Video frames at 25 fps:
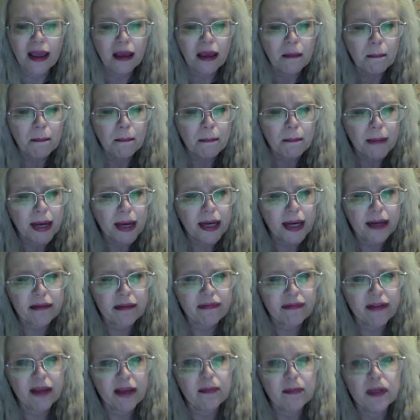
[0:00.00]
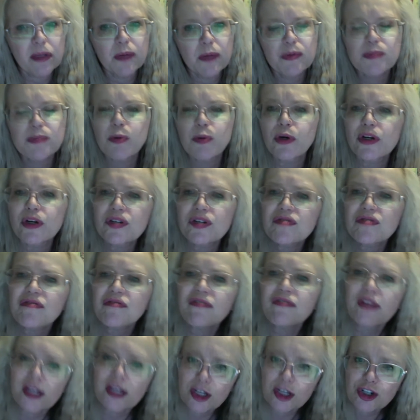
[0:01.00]
My family was more into
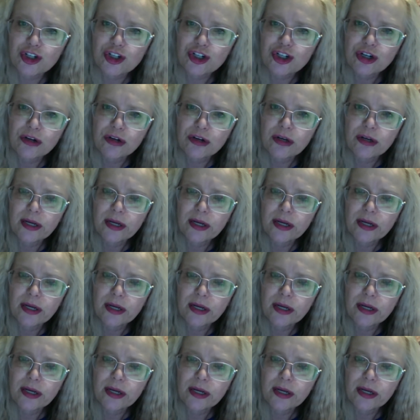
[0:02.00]
fish.